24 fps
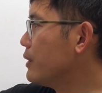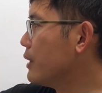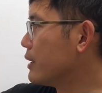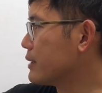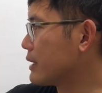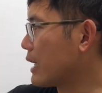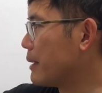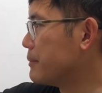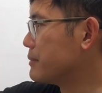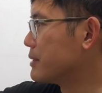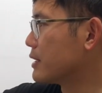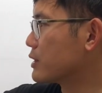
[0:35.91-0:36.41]

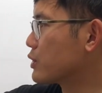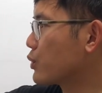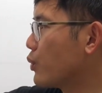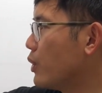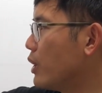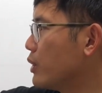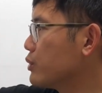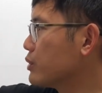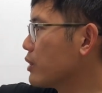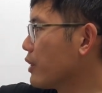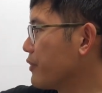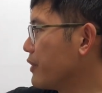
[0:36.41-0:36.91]
times the square
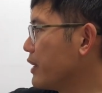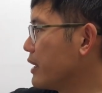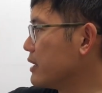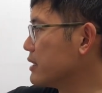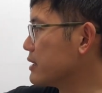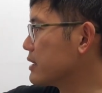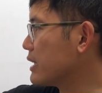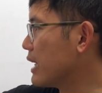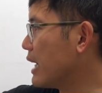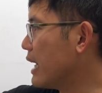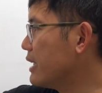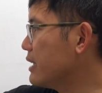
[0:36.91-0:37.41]
root of the
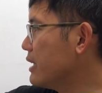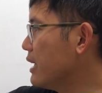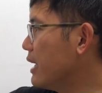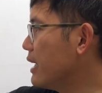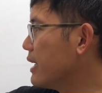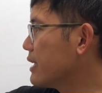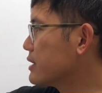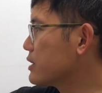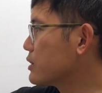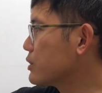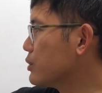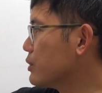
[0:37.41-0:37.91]
inside
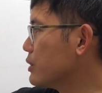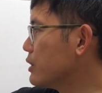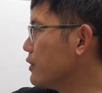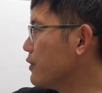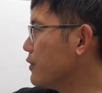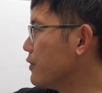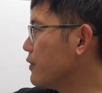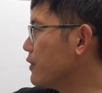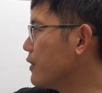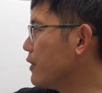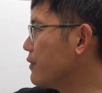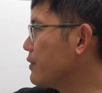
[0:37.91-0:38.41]
x to the
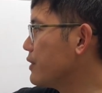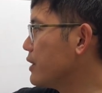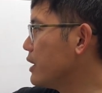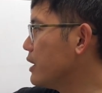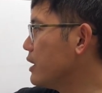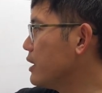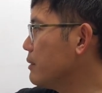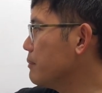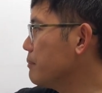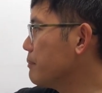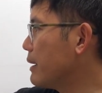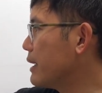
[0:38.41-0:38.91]

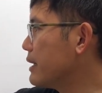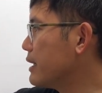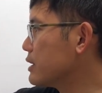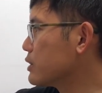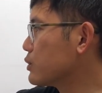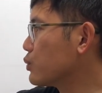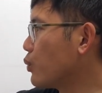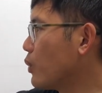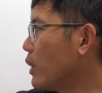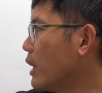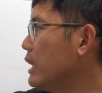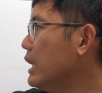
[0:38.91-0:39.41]
15
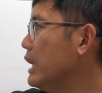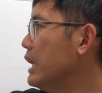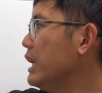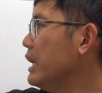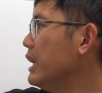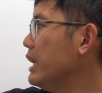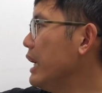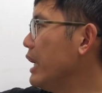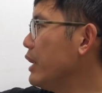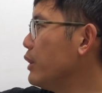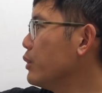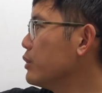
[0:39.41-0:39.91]
minus 1,
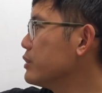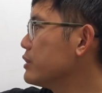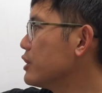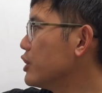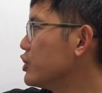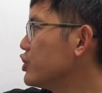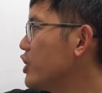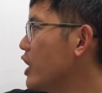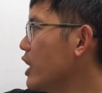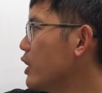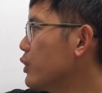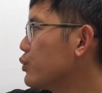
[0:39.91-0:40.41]
and use the
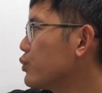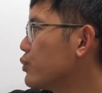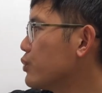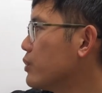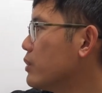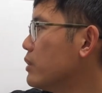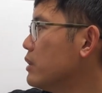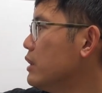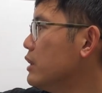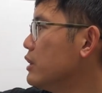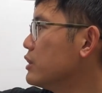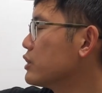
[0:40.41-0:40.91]
chain
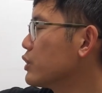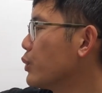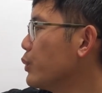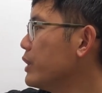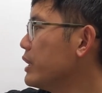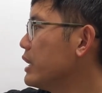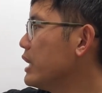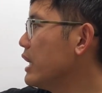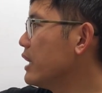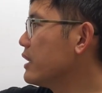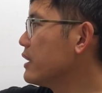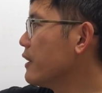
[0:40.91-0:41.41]
rule, so we
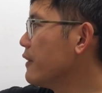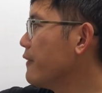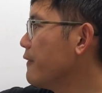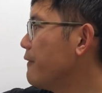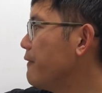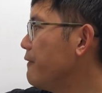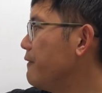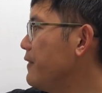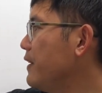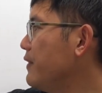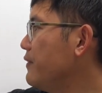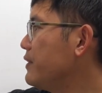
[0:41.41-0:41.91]
get
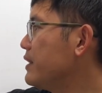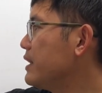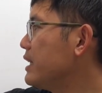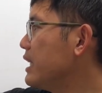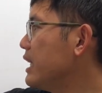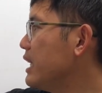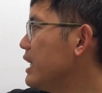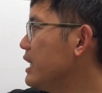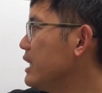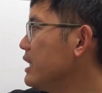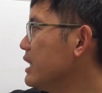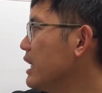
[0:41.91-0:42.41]

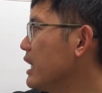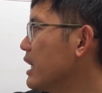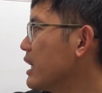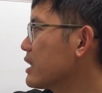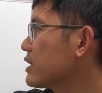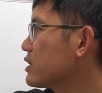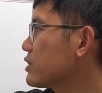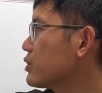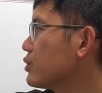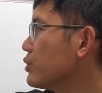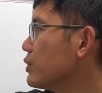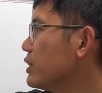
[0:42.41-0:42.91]

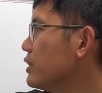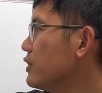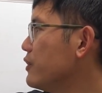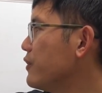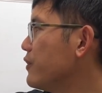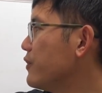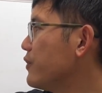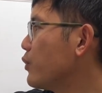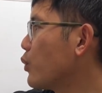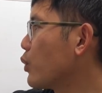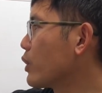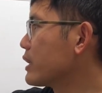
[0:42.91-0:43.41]
15x to the
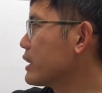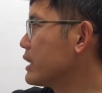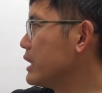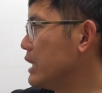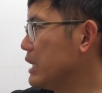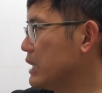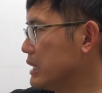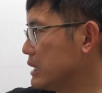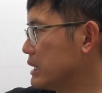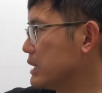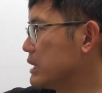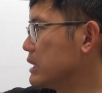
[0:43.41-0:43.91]

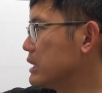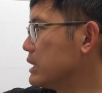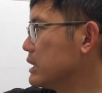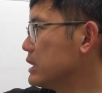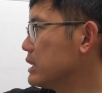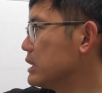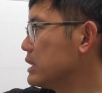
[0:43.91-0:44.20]
14th,